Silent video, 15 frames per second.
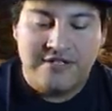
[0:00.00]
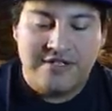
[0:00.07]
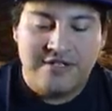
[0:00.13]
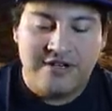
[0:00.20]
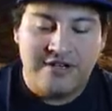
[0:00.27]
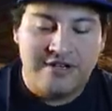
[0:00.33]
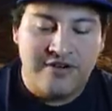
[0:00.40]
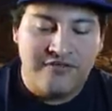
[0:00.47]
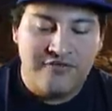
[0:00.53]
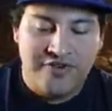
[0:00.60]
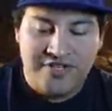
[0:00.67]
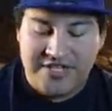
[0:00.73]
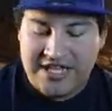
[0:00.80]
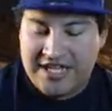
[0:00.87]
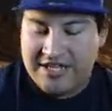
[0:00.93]
Starting off
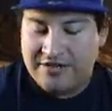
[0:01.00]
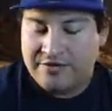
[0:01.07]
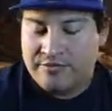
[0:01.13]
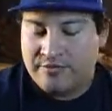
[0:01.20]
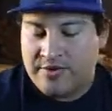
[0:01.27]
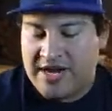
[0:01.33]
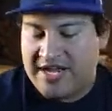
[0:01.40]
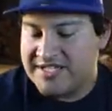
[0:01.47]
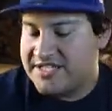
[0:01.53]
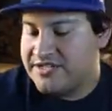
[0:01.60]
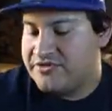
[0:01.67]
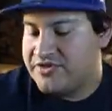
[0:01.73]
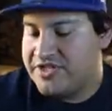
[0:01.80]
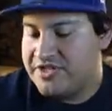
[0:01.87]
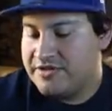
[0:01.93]
with a Grass
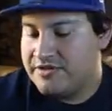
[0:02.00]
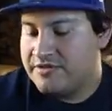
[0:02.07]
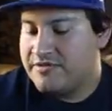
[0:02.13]
Energy.